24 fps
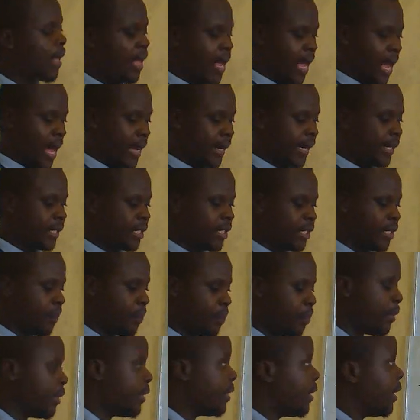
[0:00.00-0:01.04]

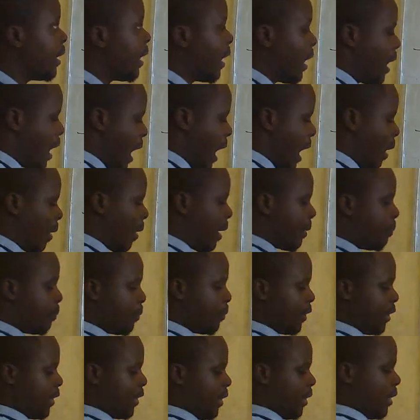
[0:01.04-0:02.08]
RTP. Our P
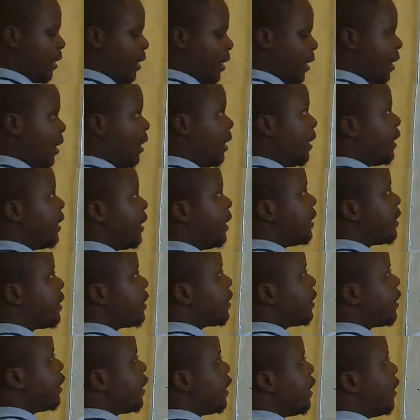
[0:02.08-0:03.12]
is
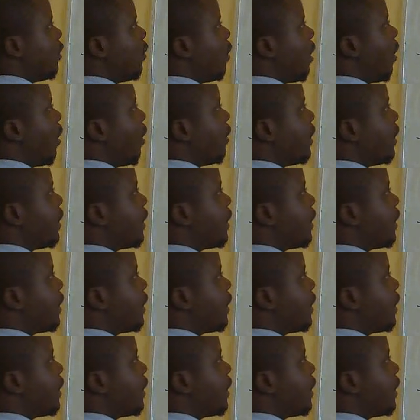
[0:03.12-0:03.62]
still on the